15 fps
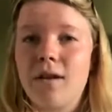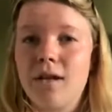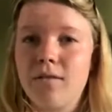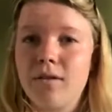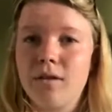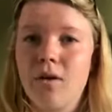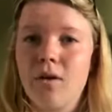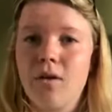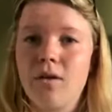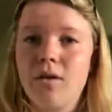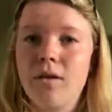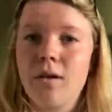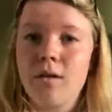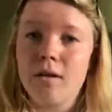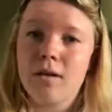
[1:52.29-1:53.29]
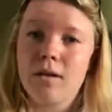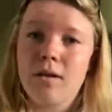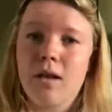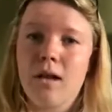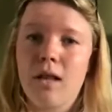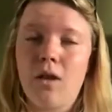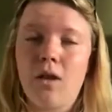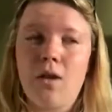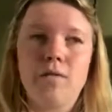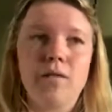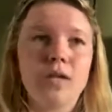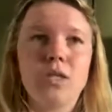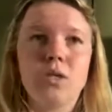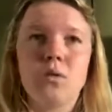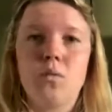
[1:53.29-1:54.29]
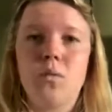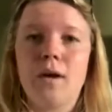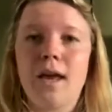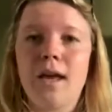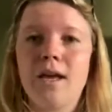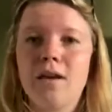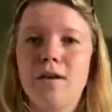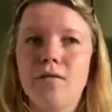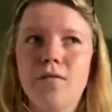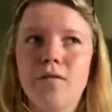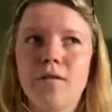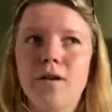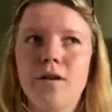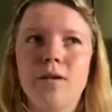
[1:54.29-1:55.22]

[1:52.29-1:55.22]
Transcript: Even though a, a, lot of us were negative,